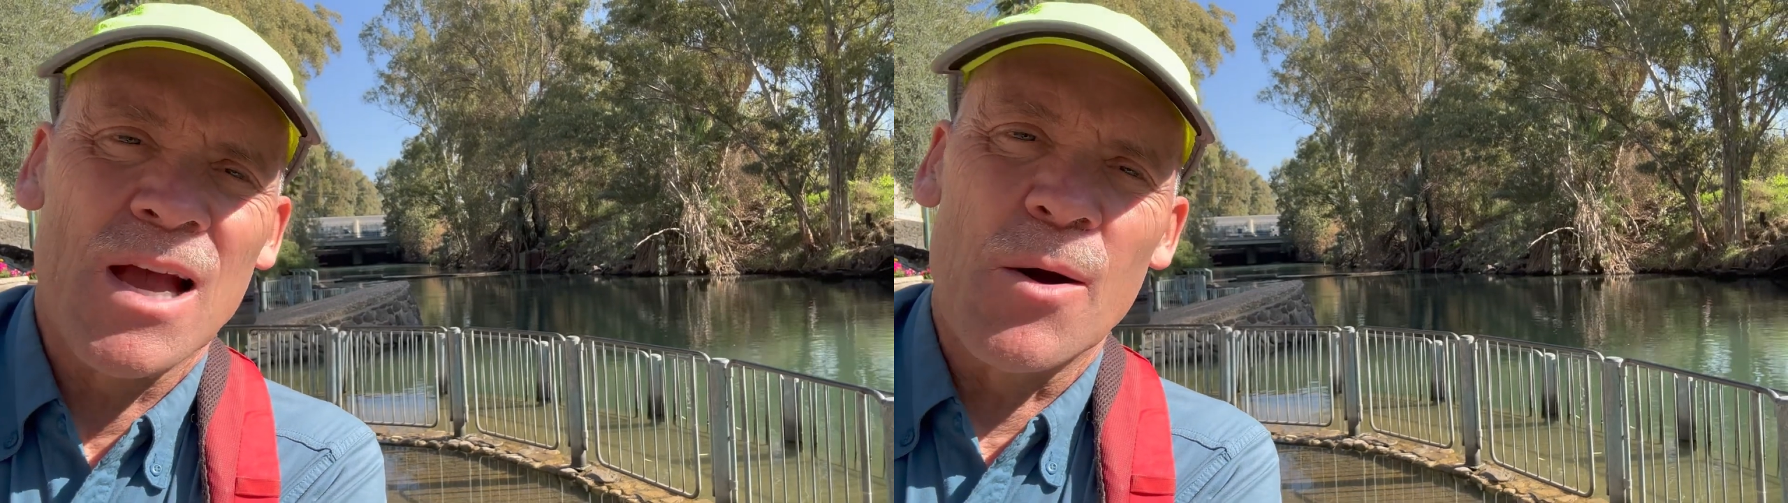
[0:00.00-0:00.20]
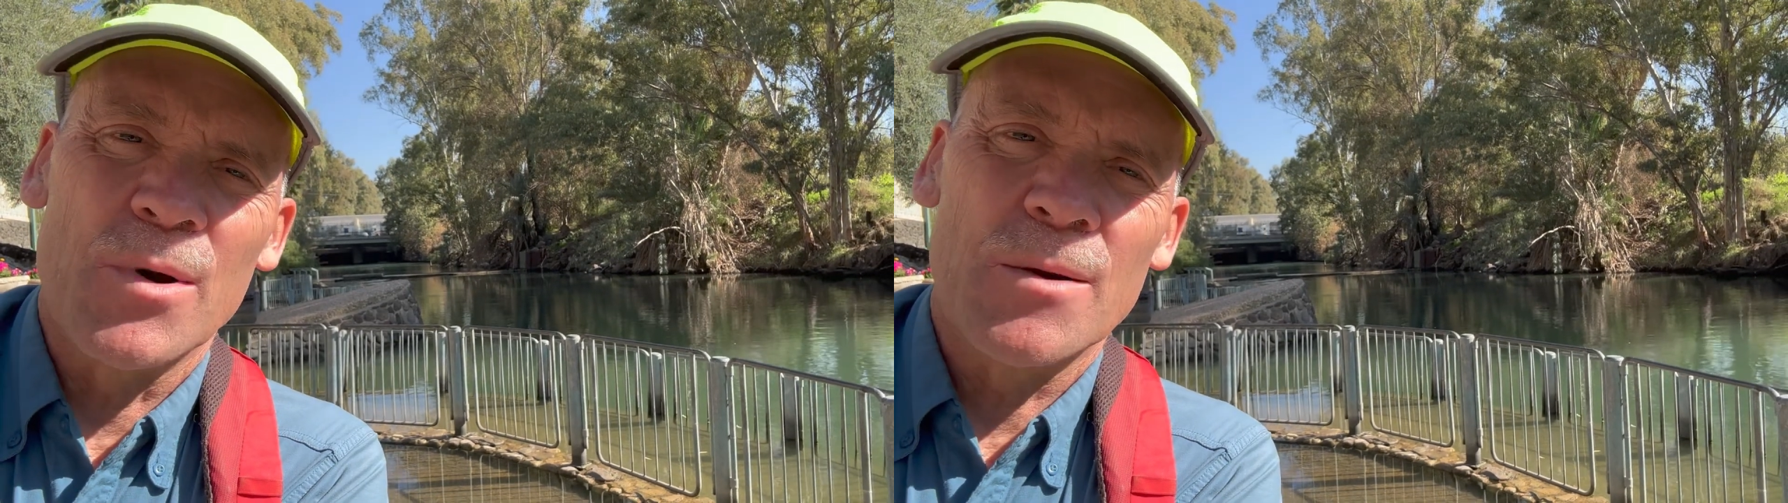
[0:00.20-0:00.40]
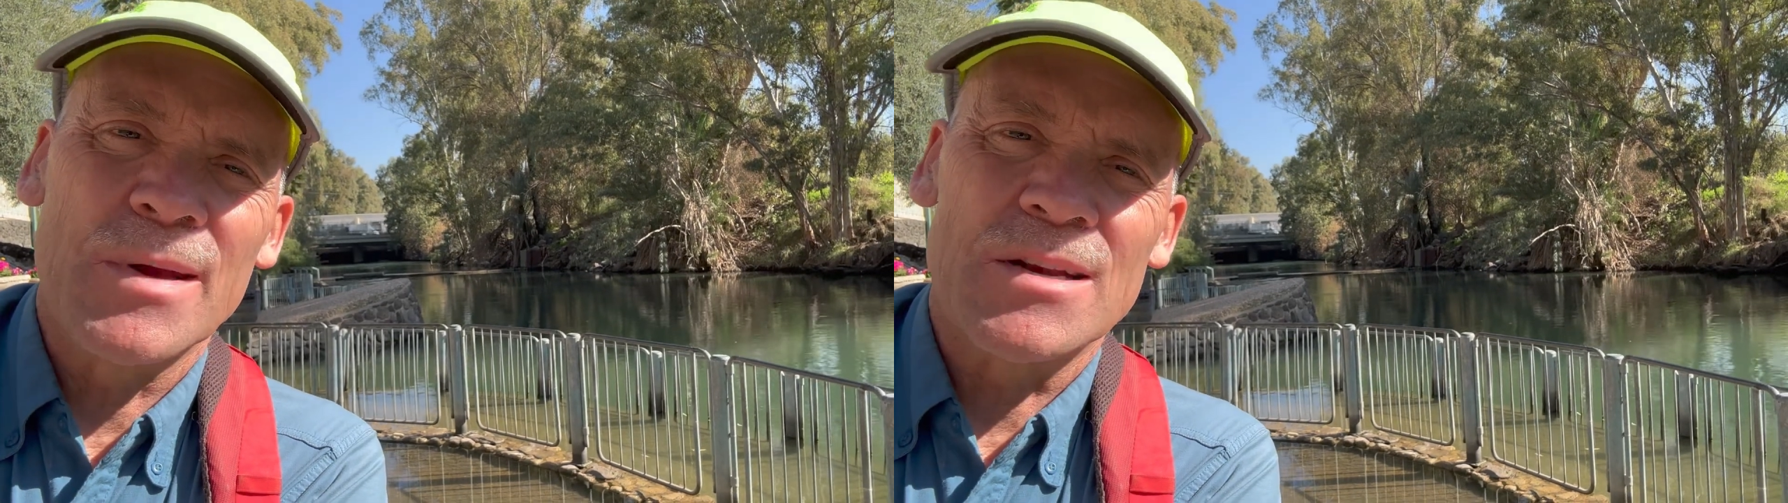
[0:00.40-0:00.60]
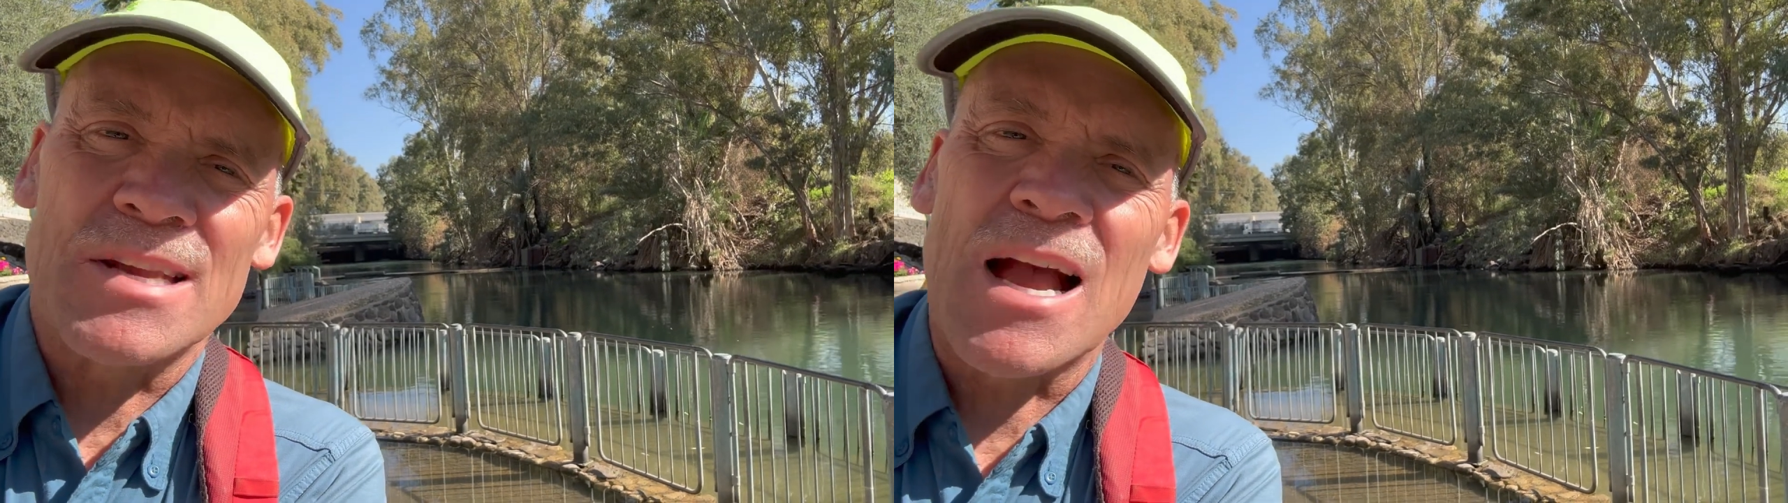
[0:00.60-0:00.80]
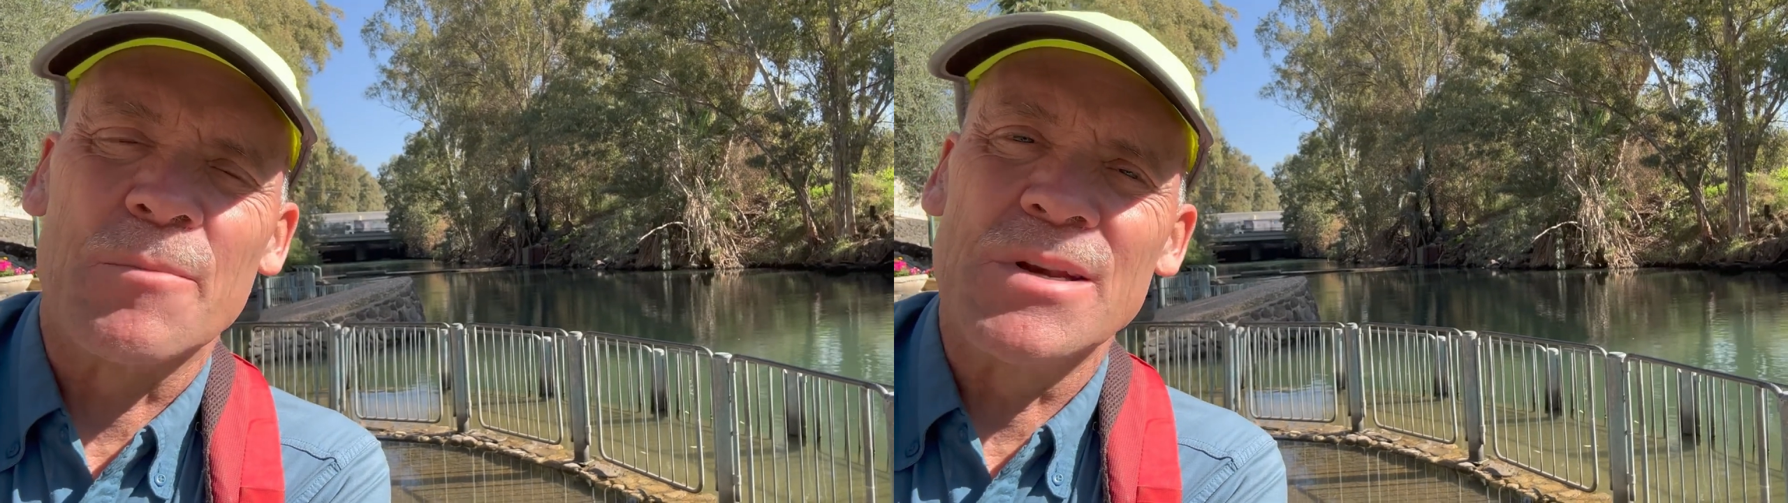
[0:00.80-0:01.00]
I want to be a
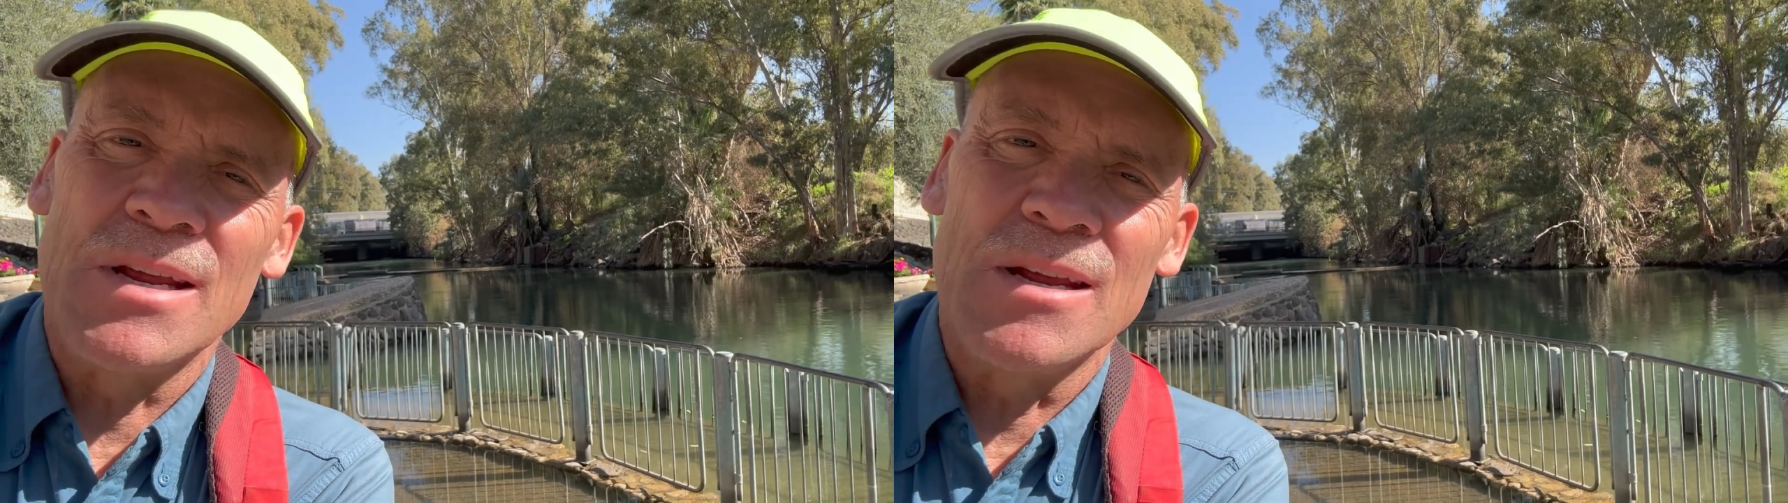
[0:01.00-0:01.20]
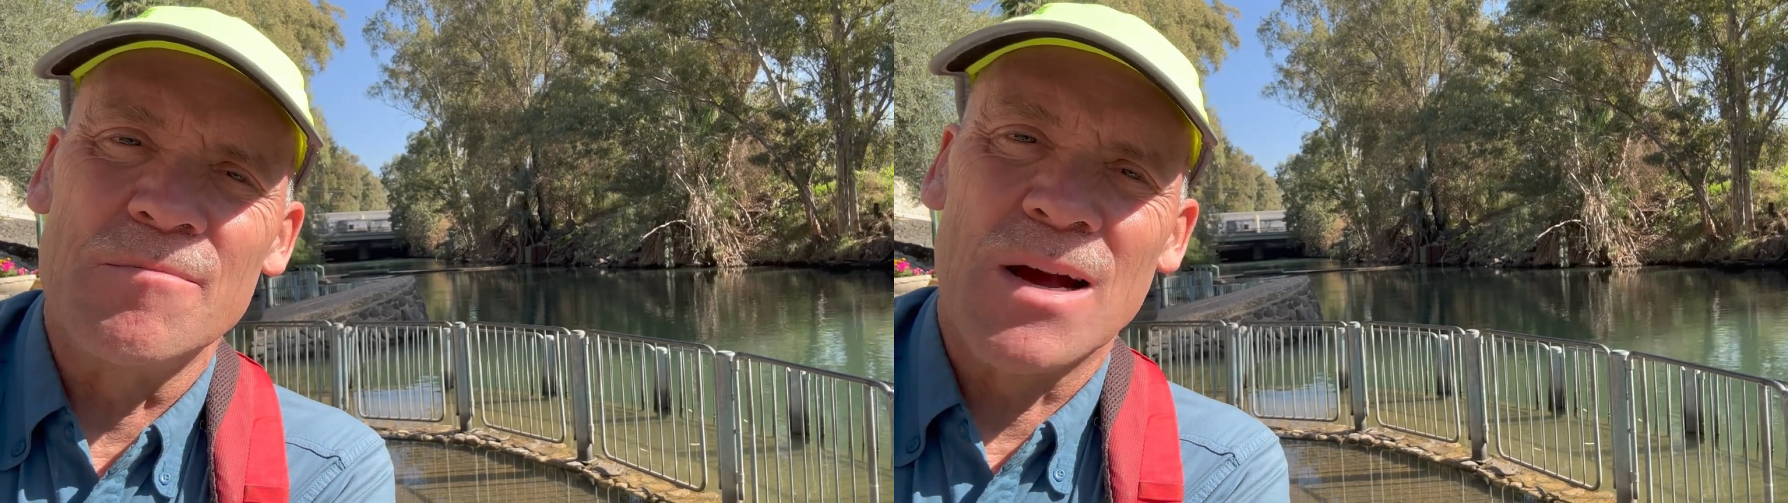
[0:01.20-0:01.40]
talmidim.